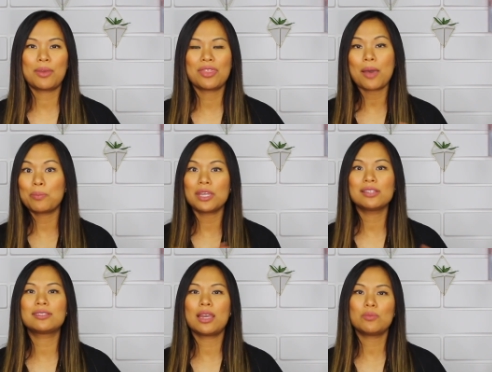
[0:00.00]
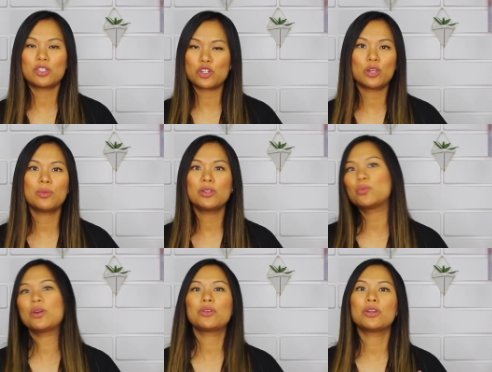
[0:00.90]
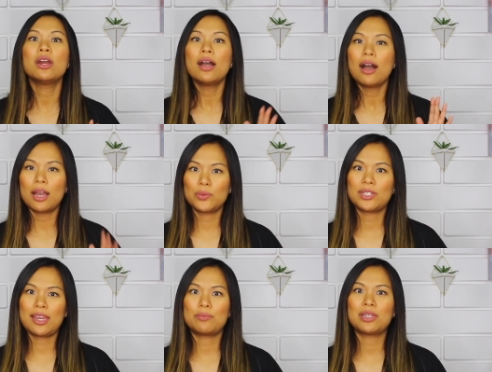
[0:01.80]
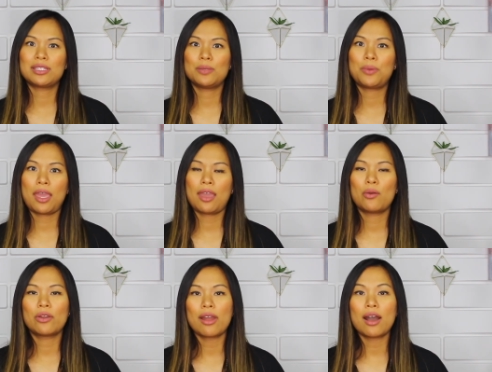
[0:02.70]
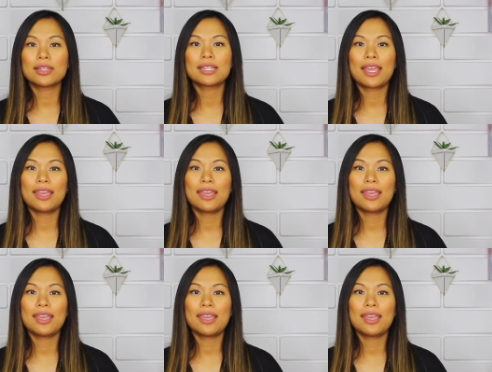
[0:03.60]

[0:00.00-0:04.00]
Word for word: and that big exam determined whether I would get my C P A or not.